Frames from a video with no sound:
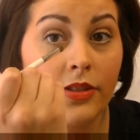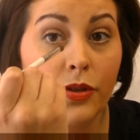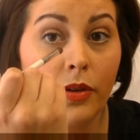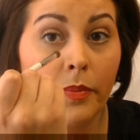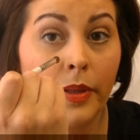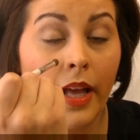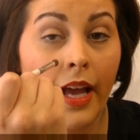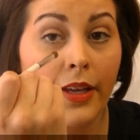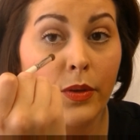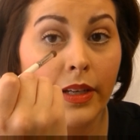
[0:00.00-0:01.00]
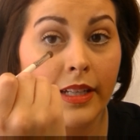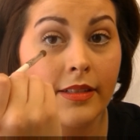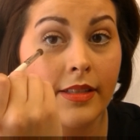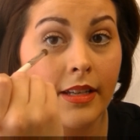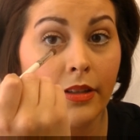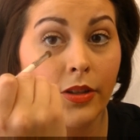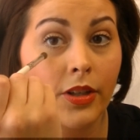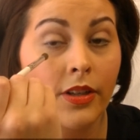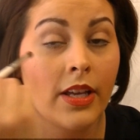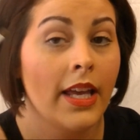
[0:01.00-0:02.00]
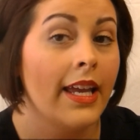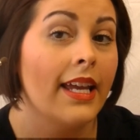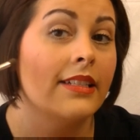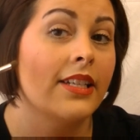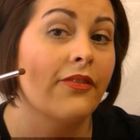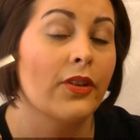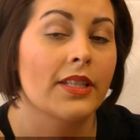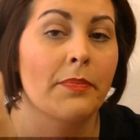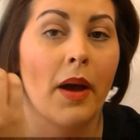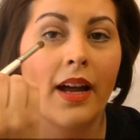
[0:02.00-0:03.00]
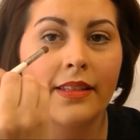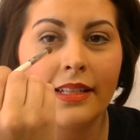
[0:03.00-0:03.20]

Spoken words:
to apply your concealer in different spots.